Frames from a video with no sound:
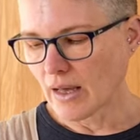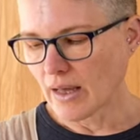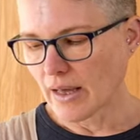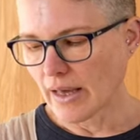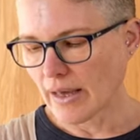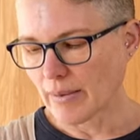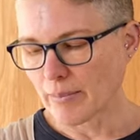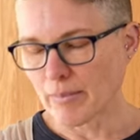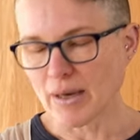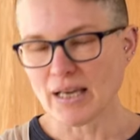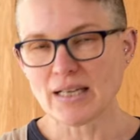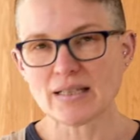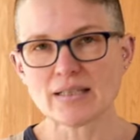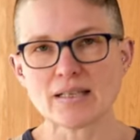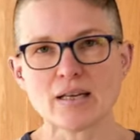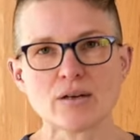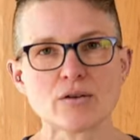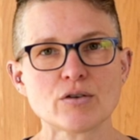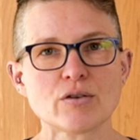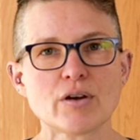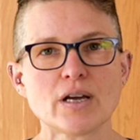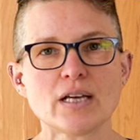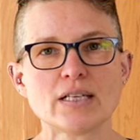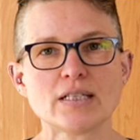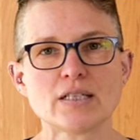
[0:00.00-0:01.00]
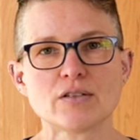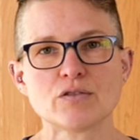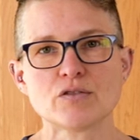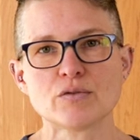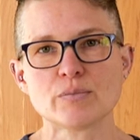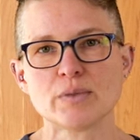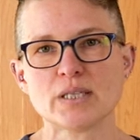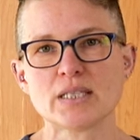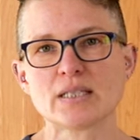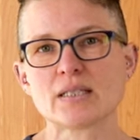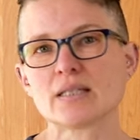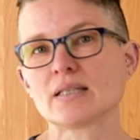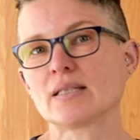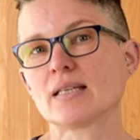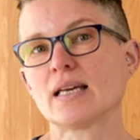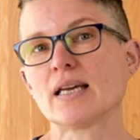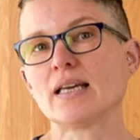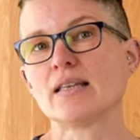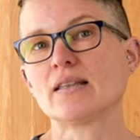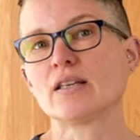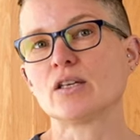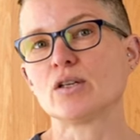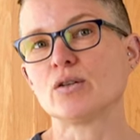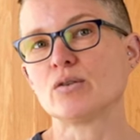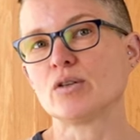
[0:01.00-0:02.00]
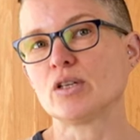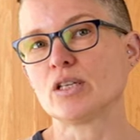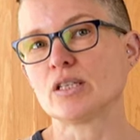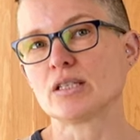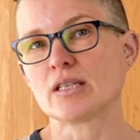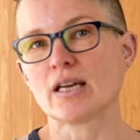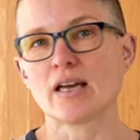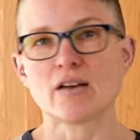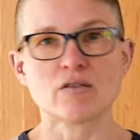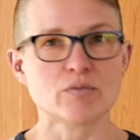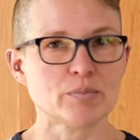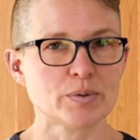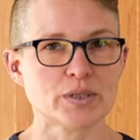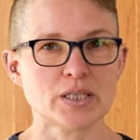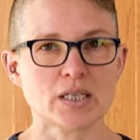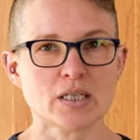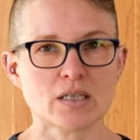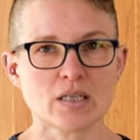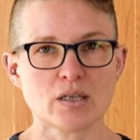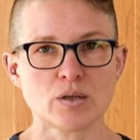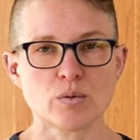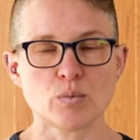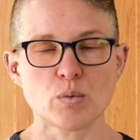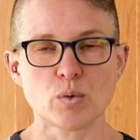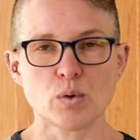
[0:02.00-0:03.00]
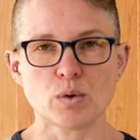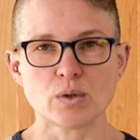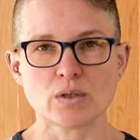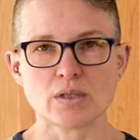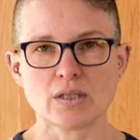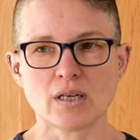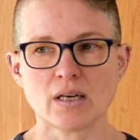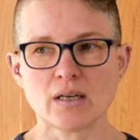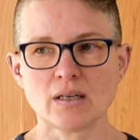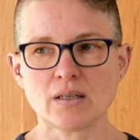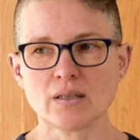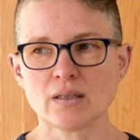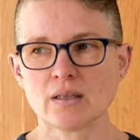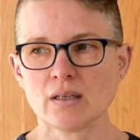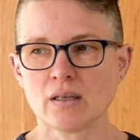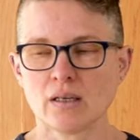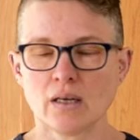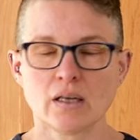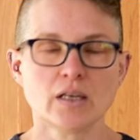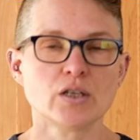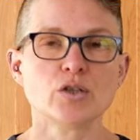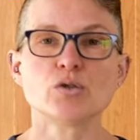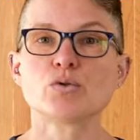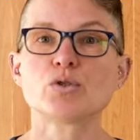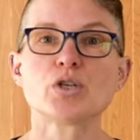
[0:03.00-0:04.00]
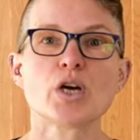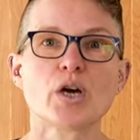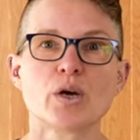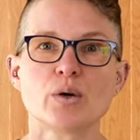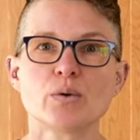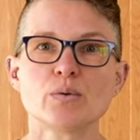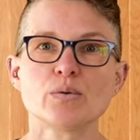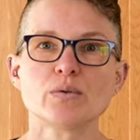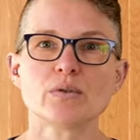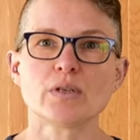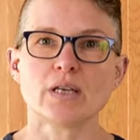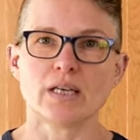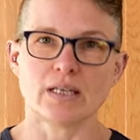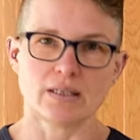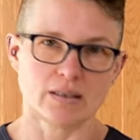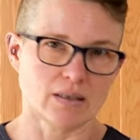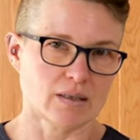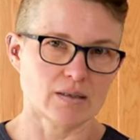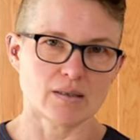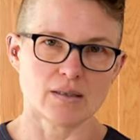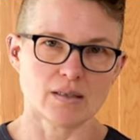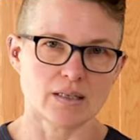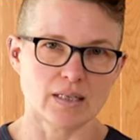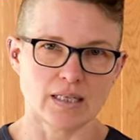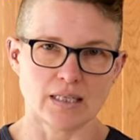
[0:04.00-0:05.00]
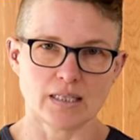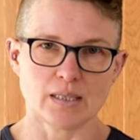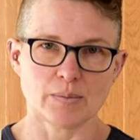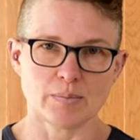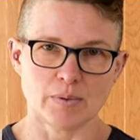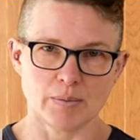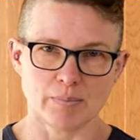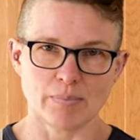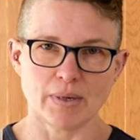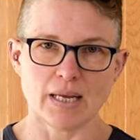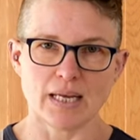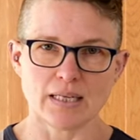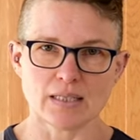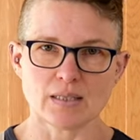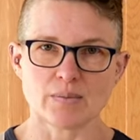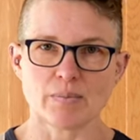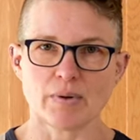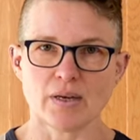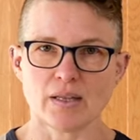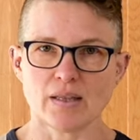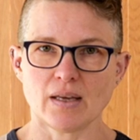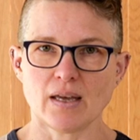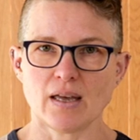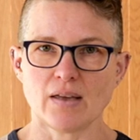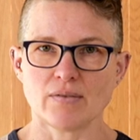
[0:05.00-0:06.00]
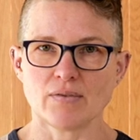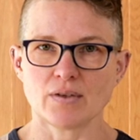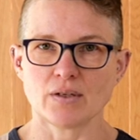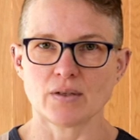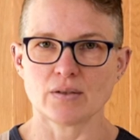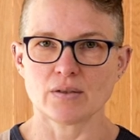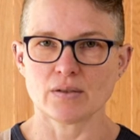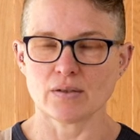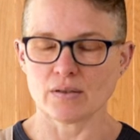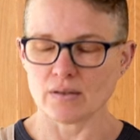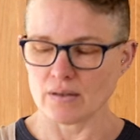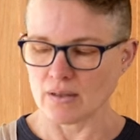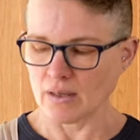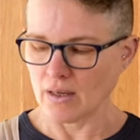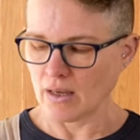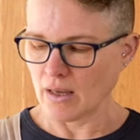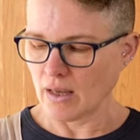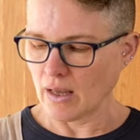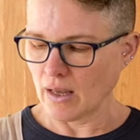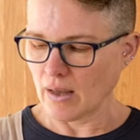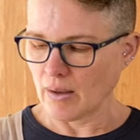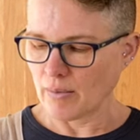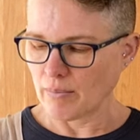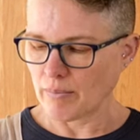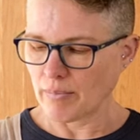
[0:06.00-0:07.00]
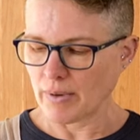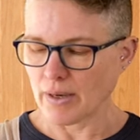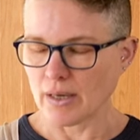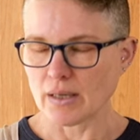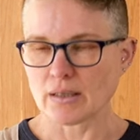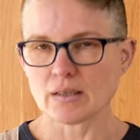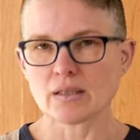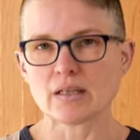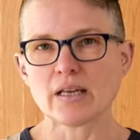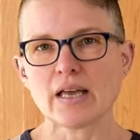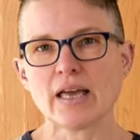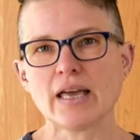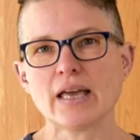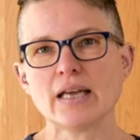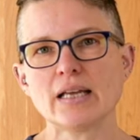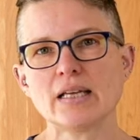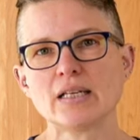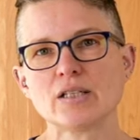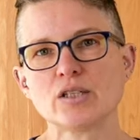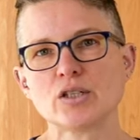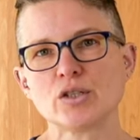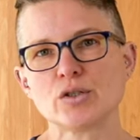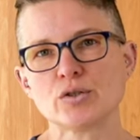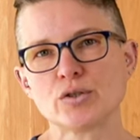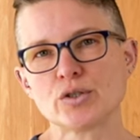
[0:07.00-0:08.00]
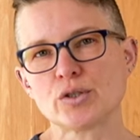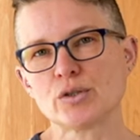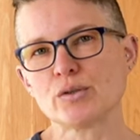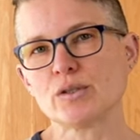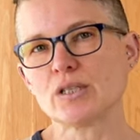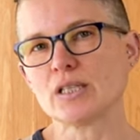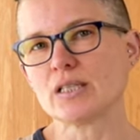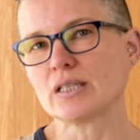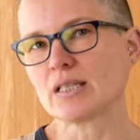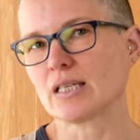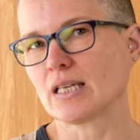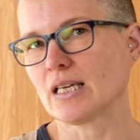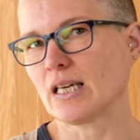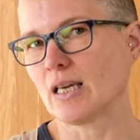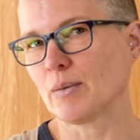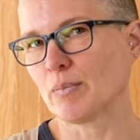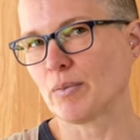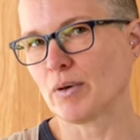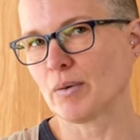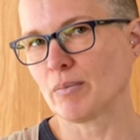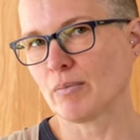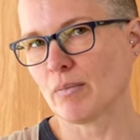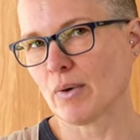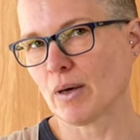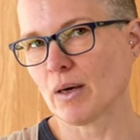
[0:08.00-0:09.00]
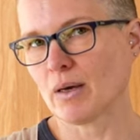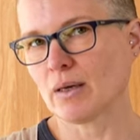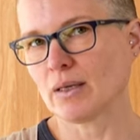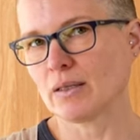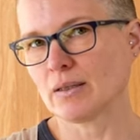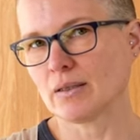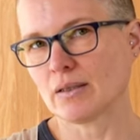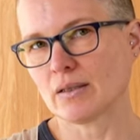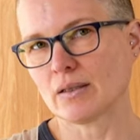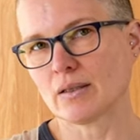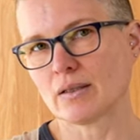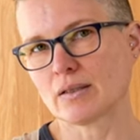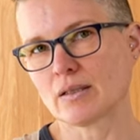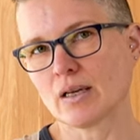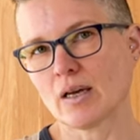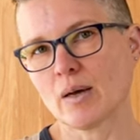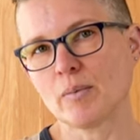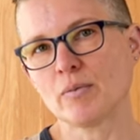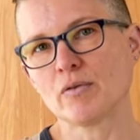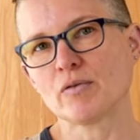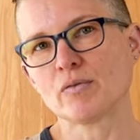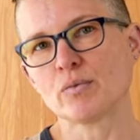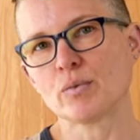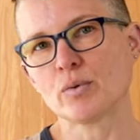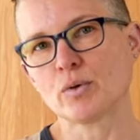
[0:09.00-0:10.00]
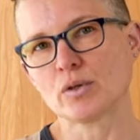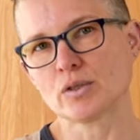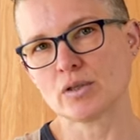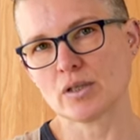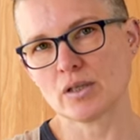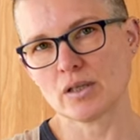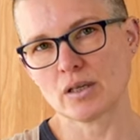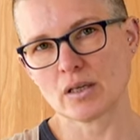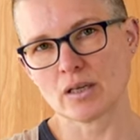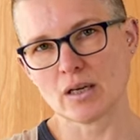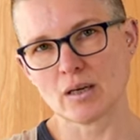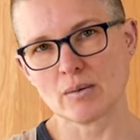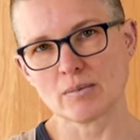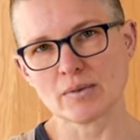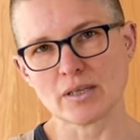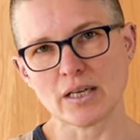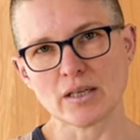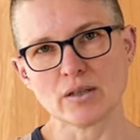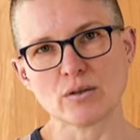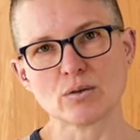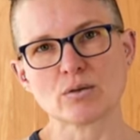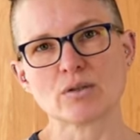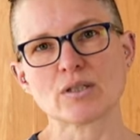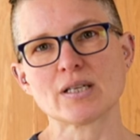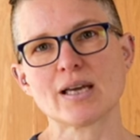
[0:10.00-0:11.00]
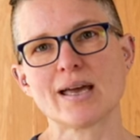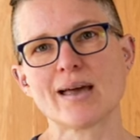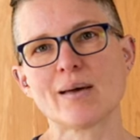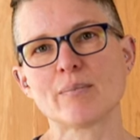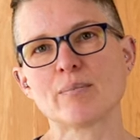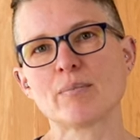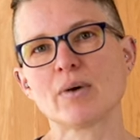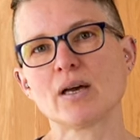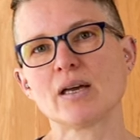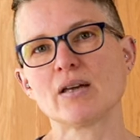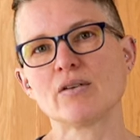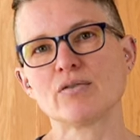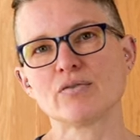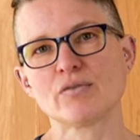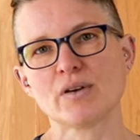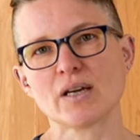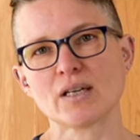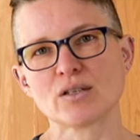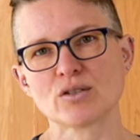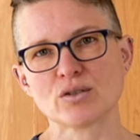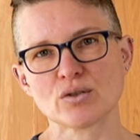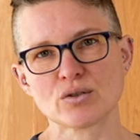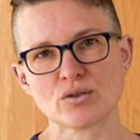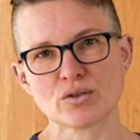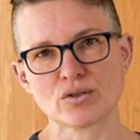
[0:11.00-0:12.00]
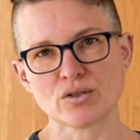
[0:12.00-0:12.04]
It may sound crazy for me to say that you need to have particular water. You don't. It doesn't need to be blessed by the heavens. But you do need to keep in mind that the type of water that comes out your tap might affect your